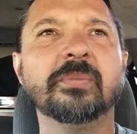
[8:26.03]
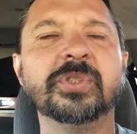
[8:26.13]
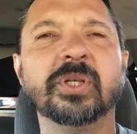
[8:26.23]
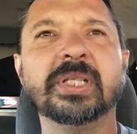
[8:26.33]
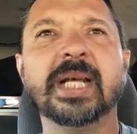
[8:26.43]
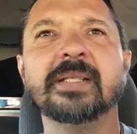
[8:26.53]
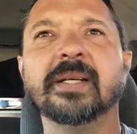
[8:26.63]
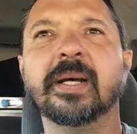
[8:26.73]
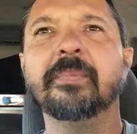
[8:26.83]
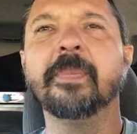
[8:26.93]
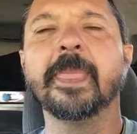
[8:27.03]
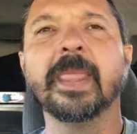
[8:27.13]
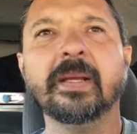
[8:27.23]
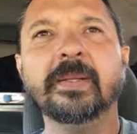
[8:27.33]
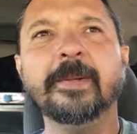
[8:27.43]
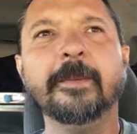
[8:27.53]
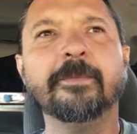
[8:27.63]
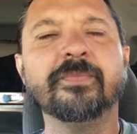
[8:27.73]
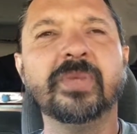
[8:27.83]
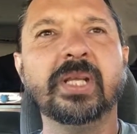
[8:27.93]
during that time.
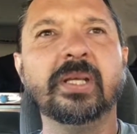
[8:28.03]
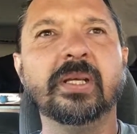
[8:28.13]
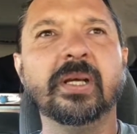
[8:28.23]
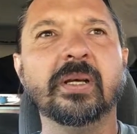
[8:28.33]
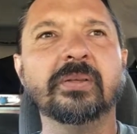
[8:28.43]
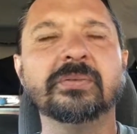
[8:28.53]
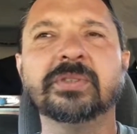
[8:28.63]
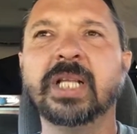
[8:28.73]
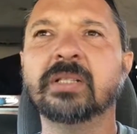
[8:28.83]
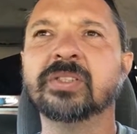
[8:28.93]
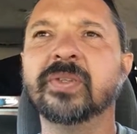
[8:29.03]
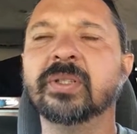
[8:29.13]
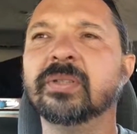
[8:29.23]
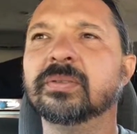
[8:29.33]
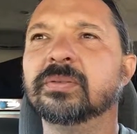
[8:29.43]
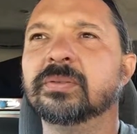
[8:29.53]
The Taylorsville,